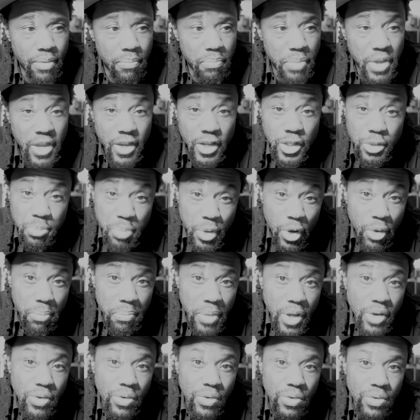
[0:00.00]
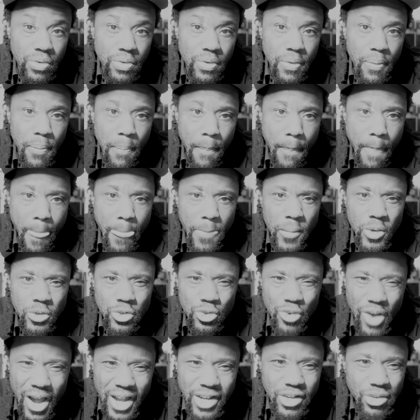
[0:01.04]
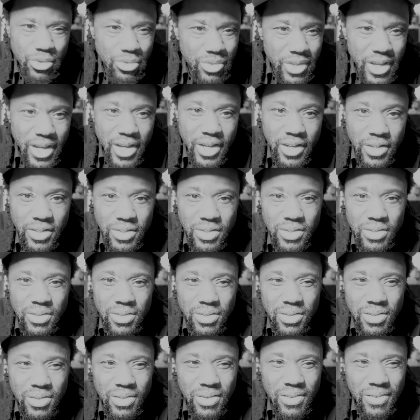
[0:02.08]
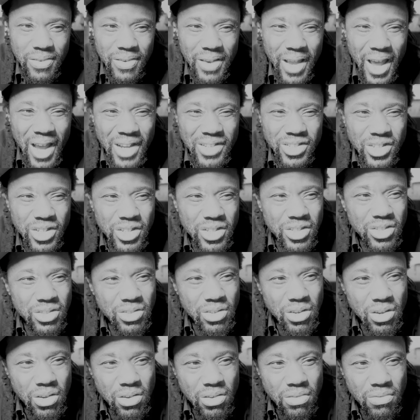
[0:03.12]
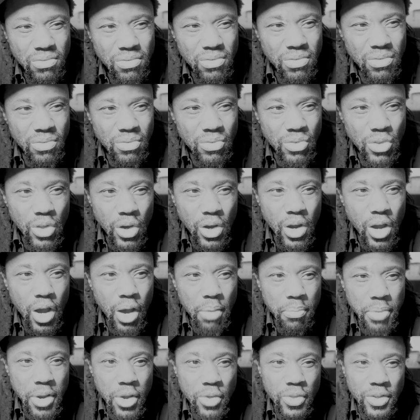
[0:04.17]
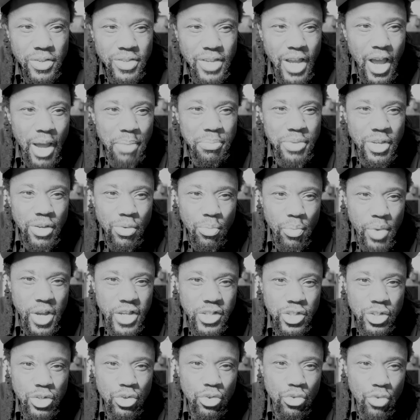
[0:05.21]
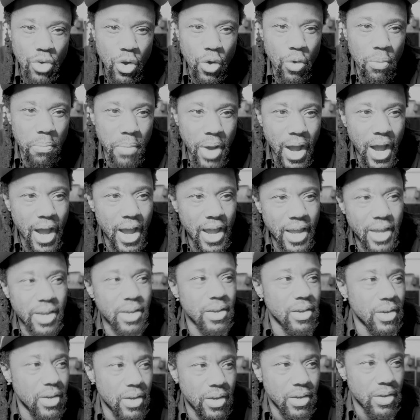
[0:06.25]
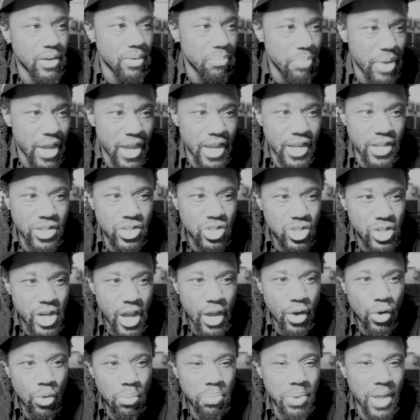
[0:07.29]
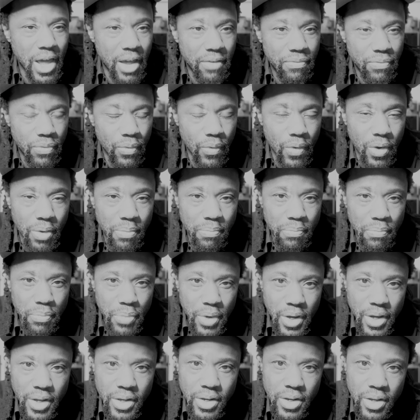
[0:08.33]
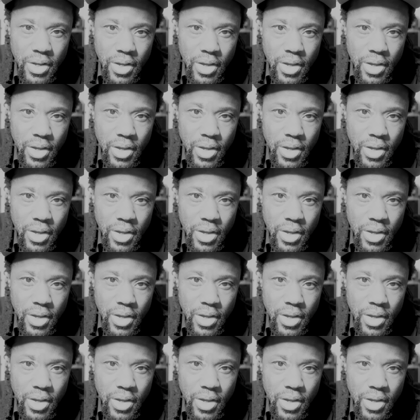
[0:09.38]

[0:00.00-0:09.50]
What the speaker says: be experimental. Try new things. Not just look up, here are the top 10 ways to grow my page, channel, platform, but